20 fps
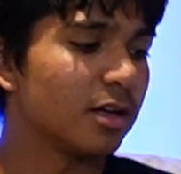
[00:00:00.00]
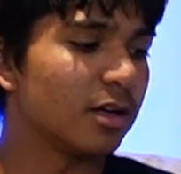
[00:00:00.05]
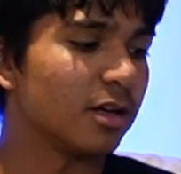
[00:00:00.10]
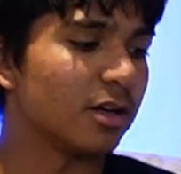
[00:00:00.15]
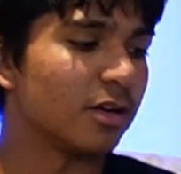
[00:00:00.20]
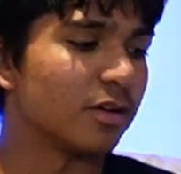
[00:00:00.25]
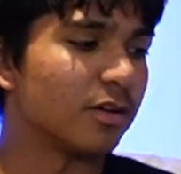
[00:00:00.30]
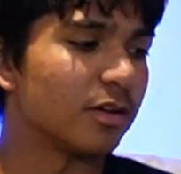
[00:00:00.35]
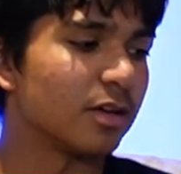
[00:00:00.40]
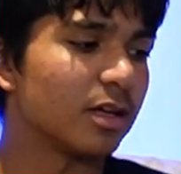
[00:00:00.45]
You
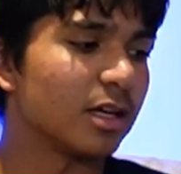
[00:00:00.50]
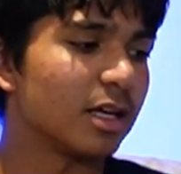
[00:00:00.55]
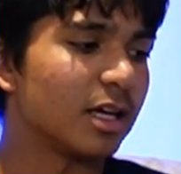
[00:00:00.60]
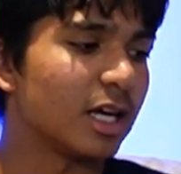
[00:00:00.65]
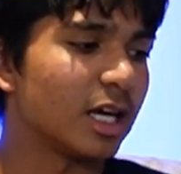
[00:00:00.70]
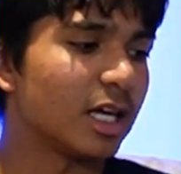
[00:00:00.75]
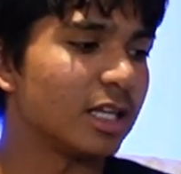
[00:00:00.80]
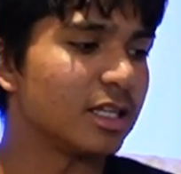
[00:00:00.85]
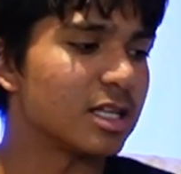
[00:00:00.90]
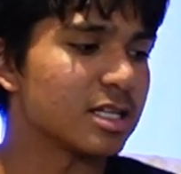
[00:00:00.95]
know,
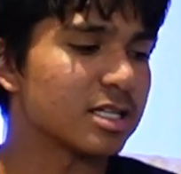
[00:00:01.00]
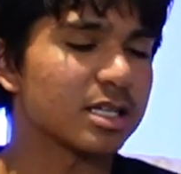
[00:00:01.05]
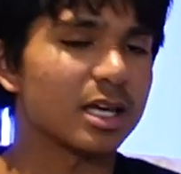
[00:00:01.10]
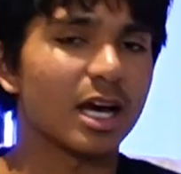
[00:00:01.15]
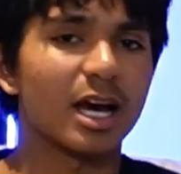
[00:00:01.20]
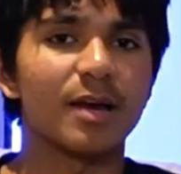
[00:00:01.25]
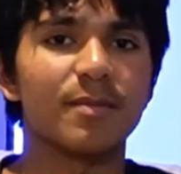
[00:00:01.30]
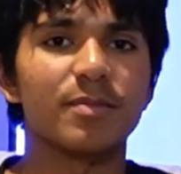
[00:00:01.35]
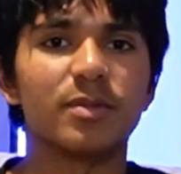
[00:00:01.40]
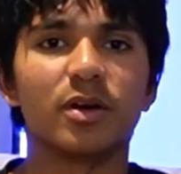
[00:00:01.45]
in this
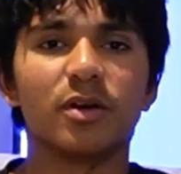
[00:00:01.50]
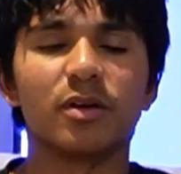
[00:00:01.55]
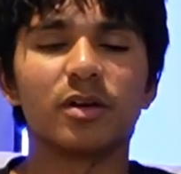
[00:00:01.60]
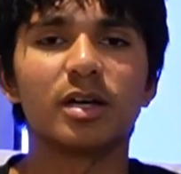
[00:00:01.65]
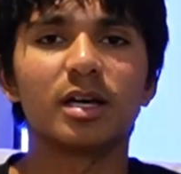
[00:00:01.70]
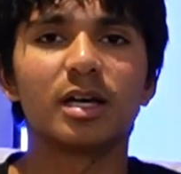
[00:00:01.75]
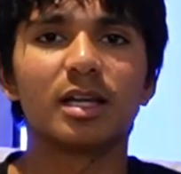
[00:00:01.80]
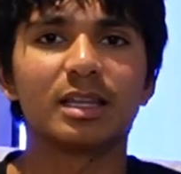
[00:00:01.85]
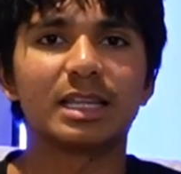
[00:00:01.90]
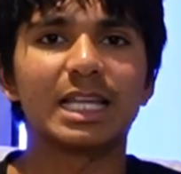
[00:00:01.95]
game though,
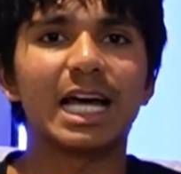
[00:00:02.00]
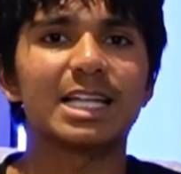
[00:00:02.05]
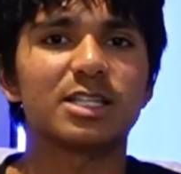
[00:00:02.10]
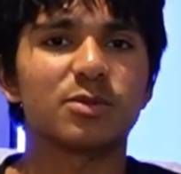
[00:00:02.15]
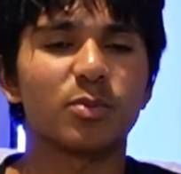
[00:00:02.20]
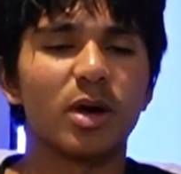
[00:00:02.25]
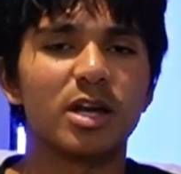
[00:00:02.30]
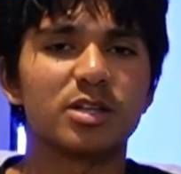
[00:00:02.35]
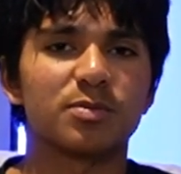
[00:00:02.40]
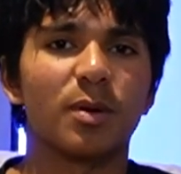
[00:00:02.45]

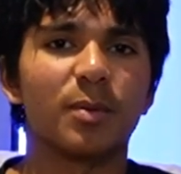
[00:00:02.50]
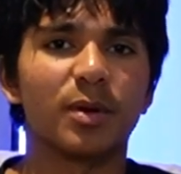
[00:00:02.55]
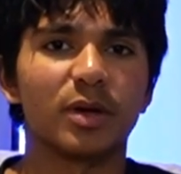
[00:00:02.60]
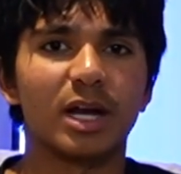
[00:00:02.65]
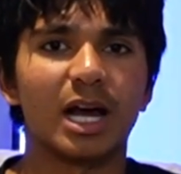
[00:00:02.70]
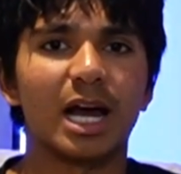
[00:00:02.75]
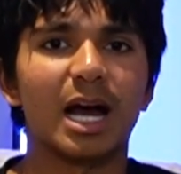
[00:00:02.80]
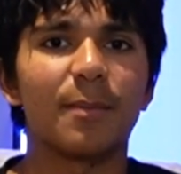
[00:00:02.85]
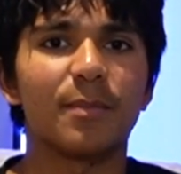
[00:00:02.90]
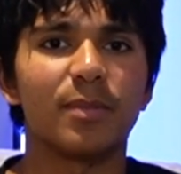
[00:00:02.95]
that's where it's probably going
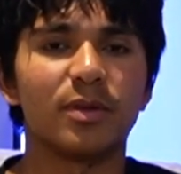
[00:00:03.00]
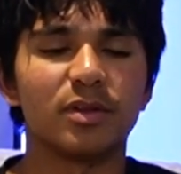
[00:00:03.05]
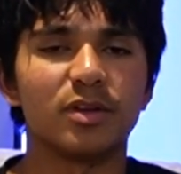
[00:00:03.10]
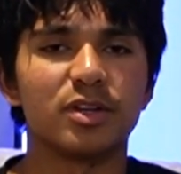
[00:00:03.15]
to happen,